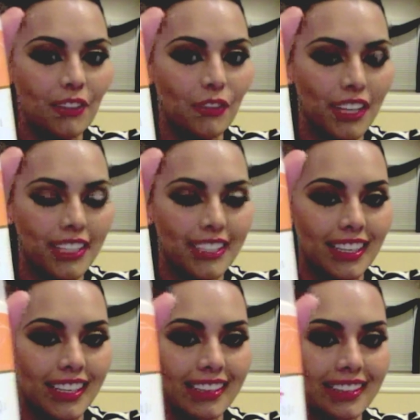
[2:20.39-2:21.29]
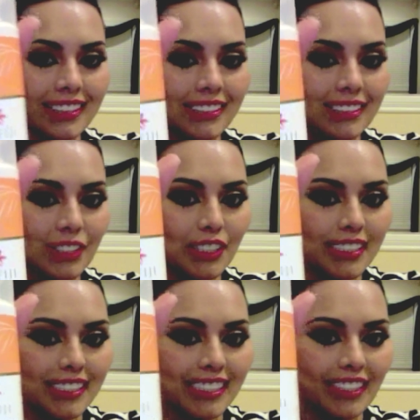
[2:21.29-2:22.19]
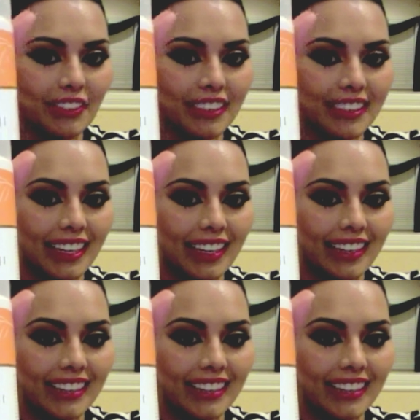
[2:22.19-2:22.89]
Fiji. So you can check it out right there.